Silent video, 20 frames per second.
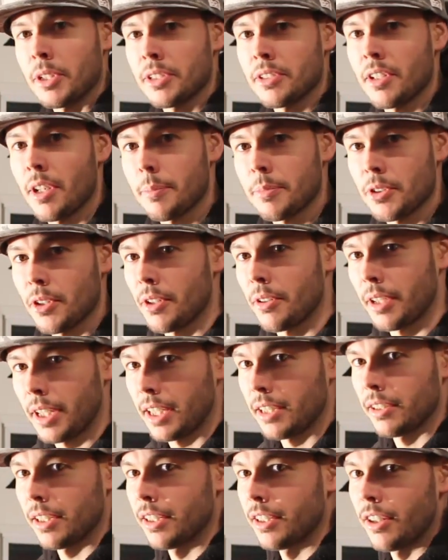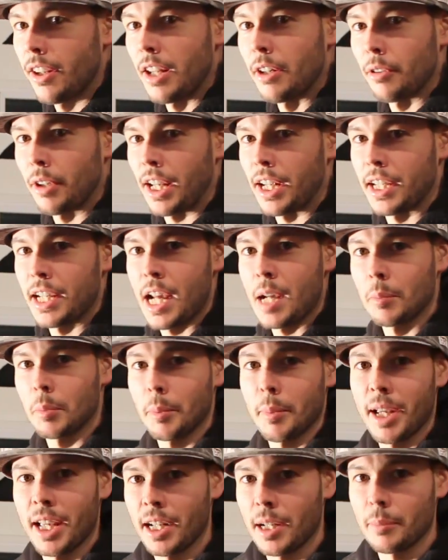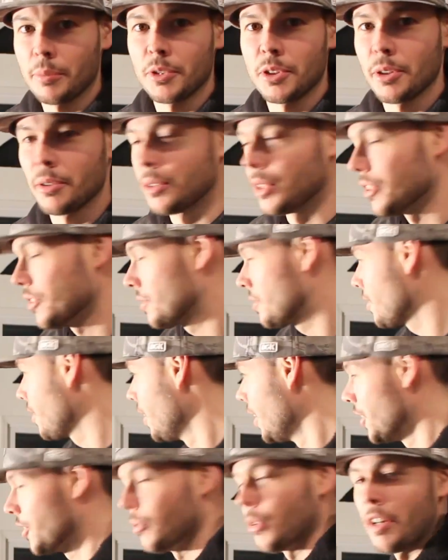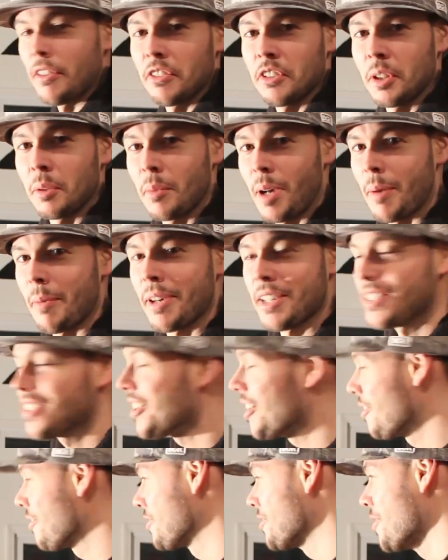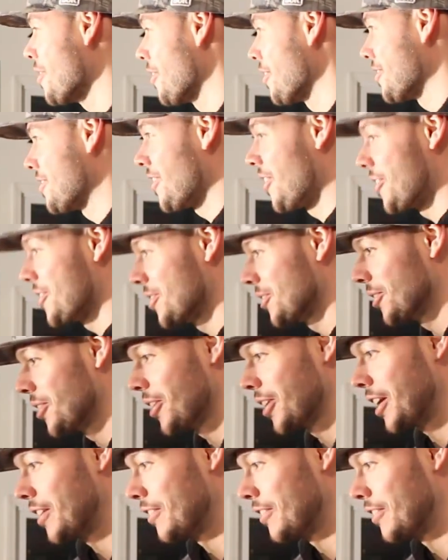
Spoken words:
this up so I don't got, you know, I don't got a cameraman. I'm doing everything by myself, so it's hard to lug